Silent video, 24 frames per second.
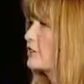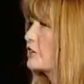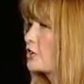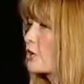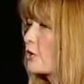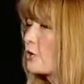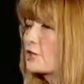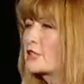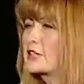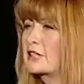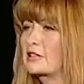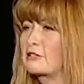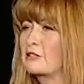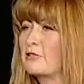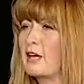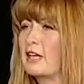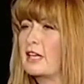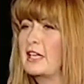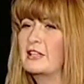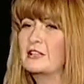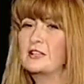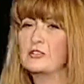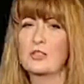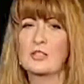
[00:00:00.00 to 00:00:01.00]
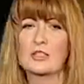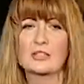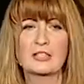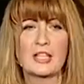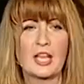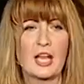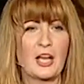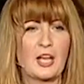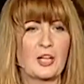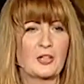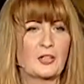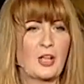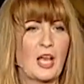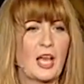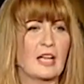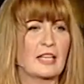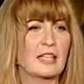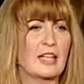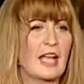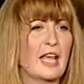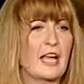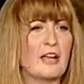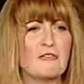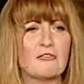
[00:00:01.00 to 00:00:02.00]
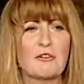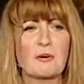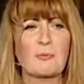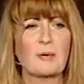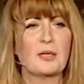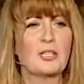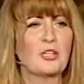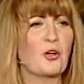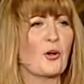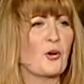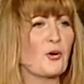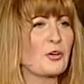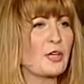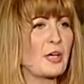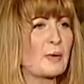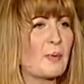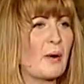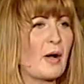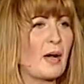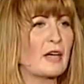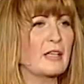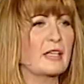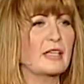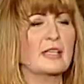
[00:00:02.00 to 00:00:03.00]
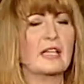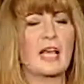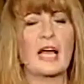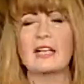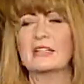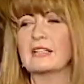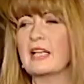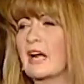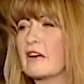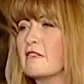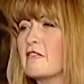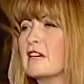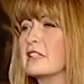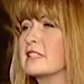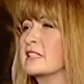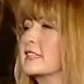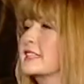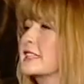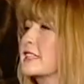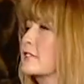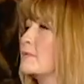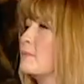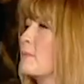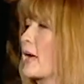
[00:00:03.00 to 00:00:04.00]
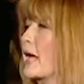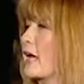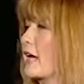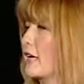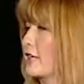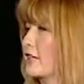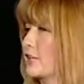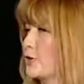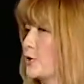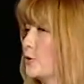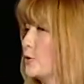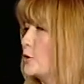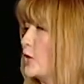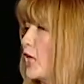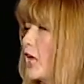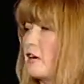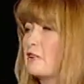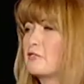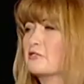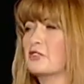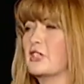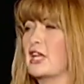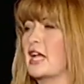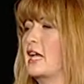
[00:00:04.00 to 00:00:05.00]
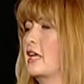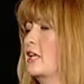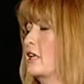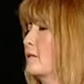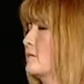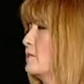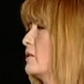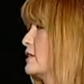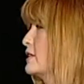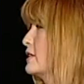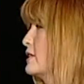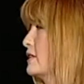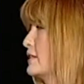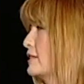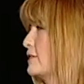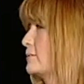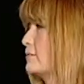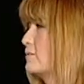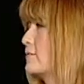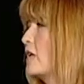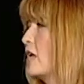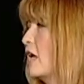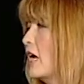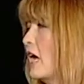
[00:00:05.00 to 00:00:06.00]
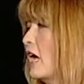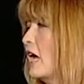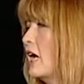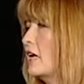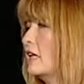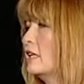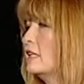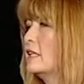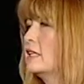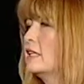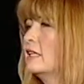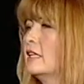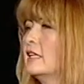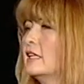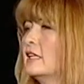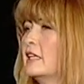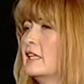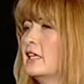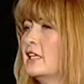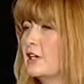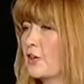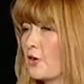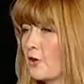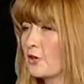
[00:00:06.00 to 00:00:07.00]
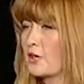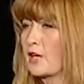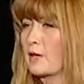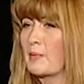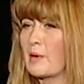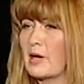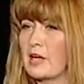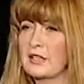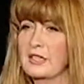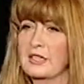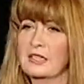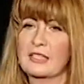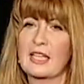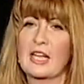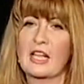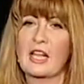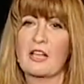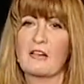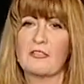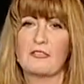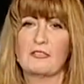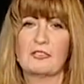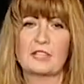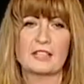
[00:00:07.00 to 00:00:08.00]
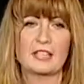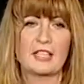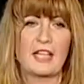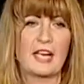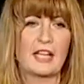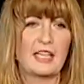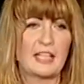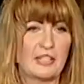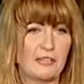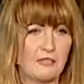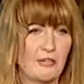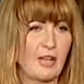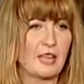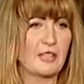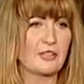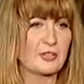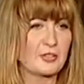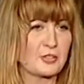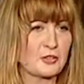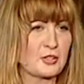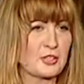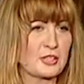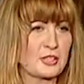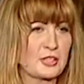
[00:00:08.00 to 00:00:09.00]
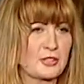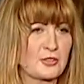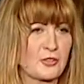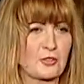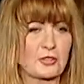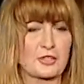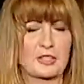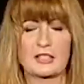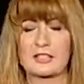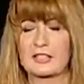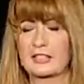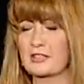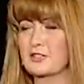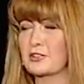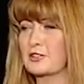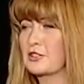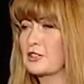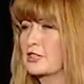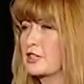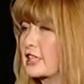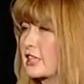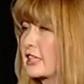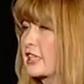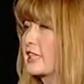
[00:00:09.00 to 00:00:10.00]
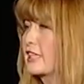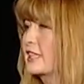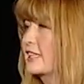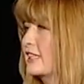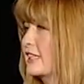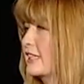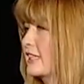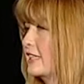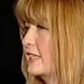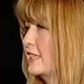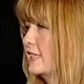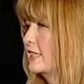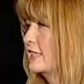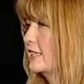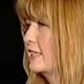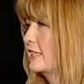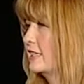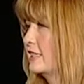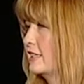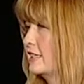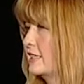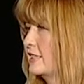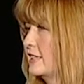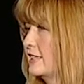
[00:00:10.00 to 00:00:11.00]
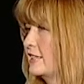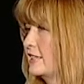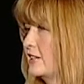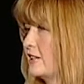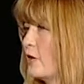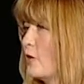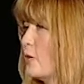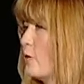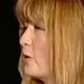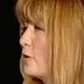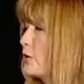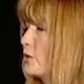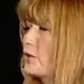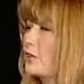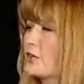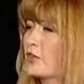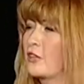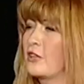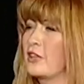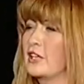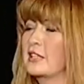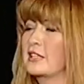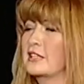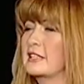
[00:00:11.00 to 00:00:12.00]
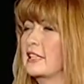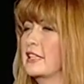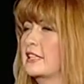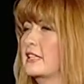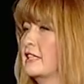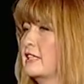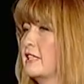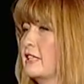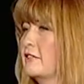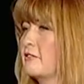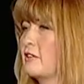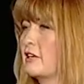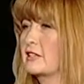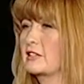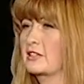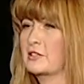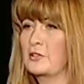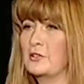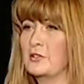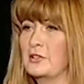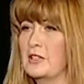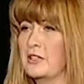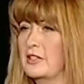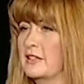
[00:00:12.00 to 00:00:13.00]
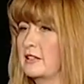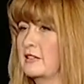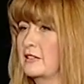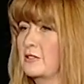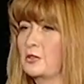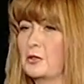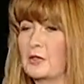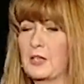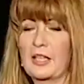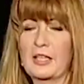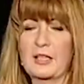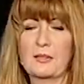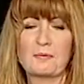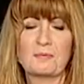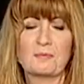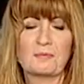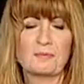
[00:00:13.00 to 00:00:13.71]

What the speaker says: circus went into a town and everybody heard about it, and there was this man who loved animals. And he heard about this elephant and he went to this circus to see all the things that he was doing.